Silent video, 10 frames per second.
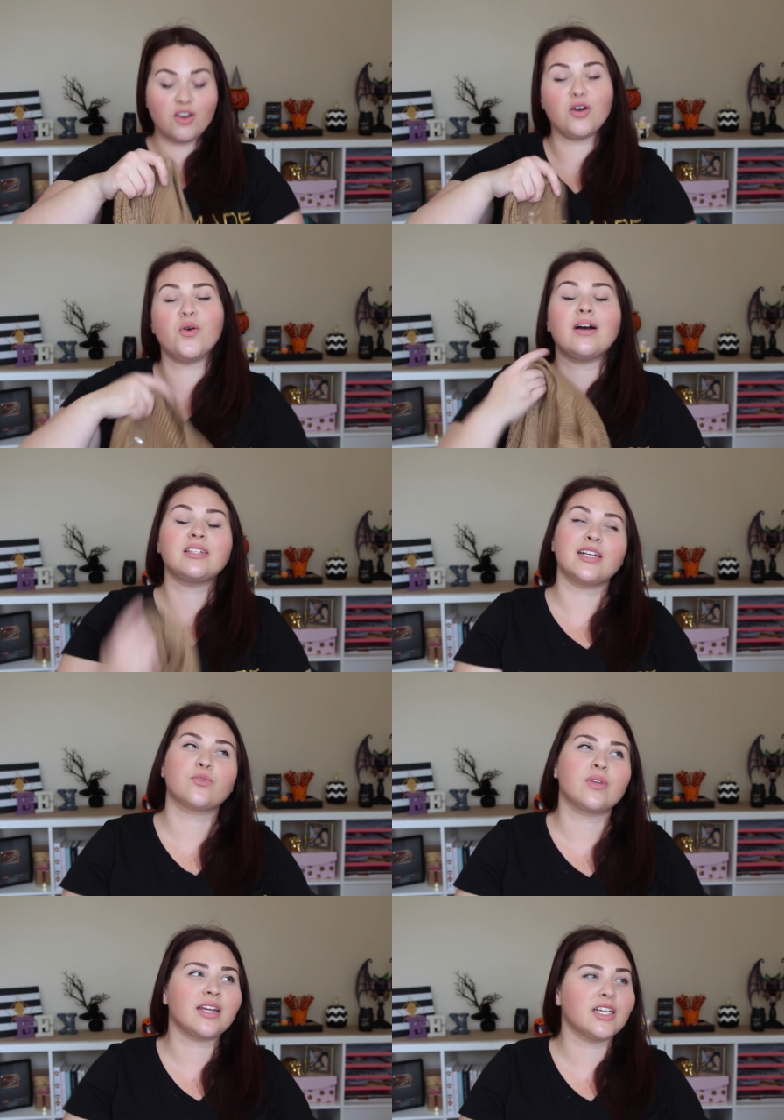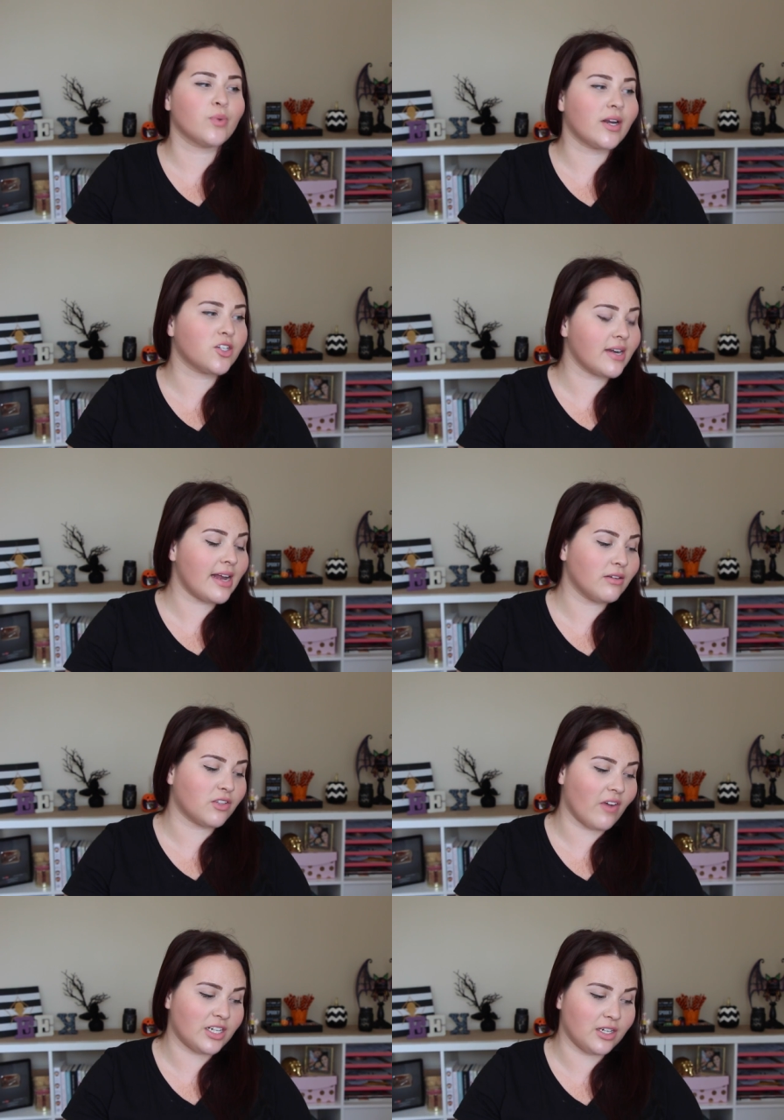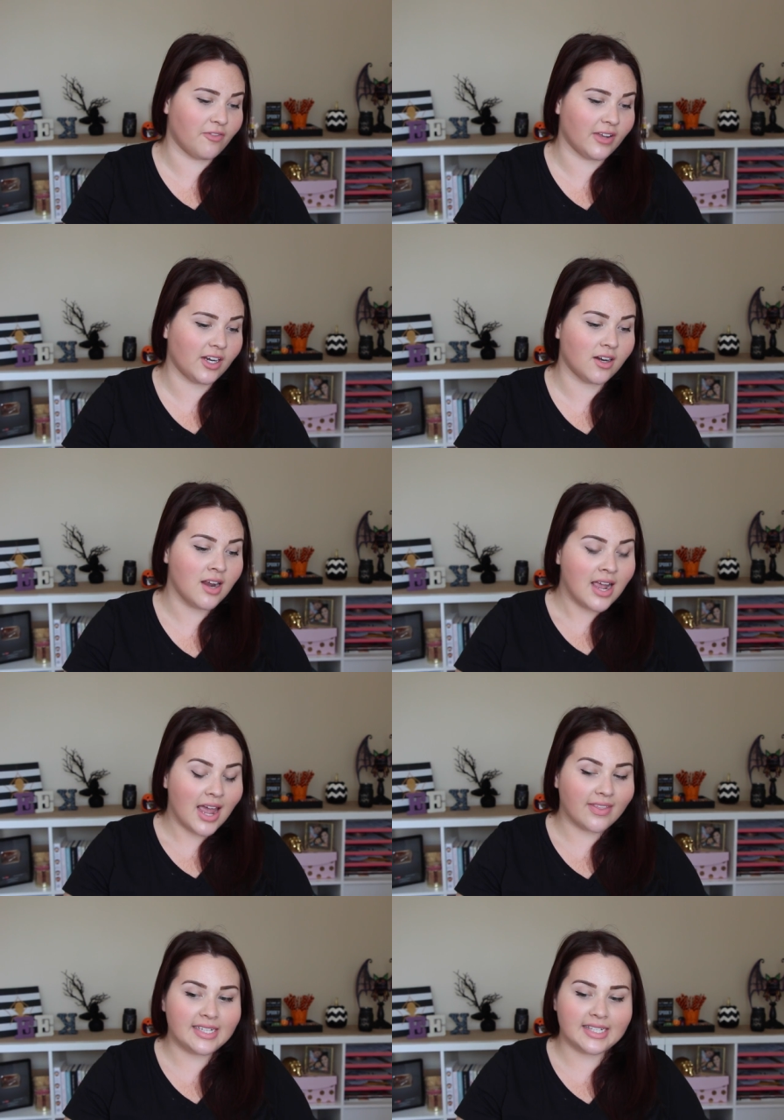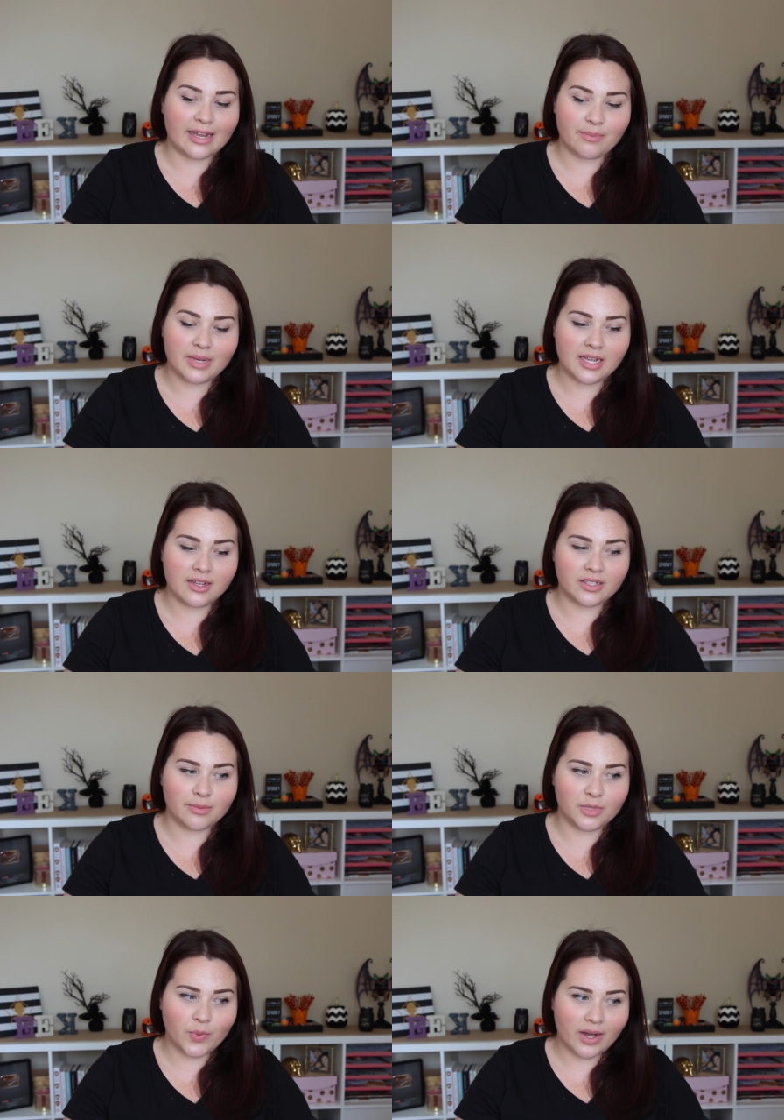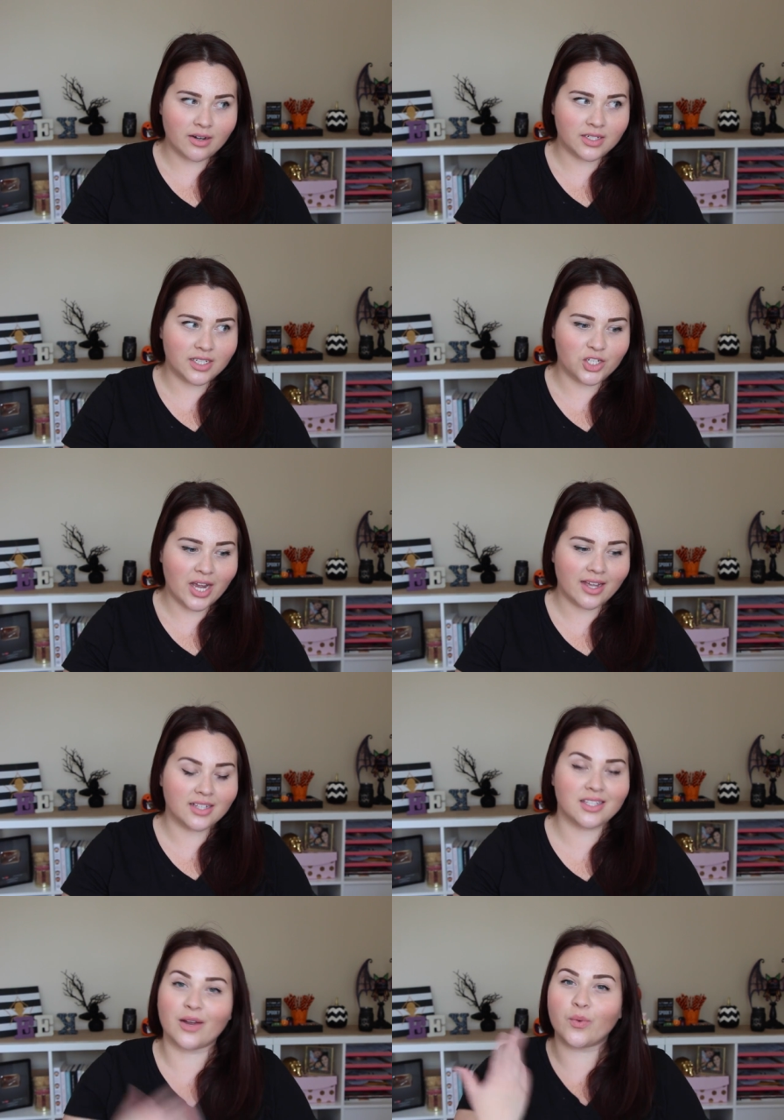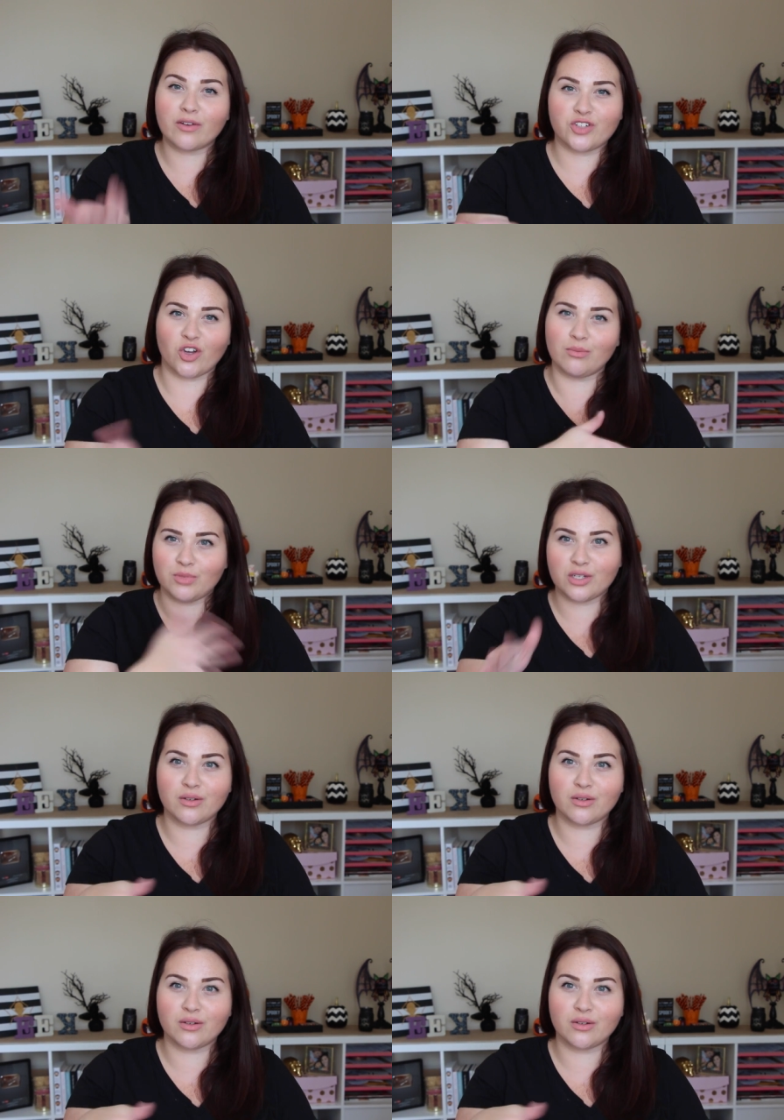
who else has really nice sweaters right now is Fashion and Figure, and they sent me some sweaters and jackets, and I would have showed them to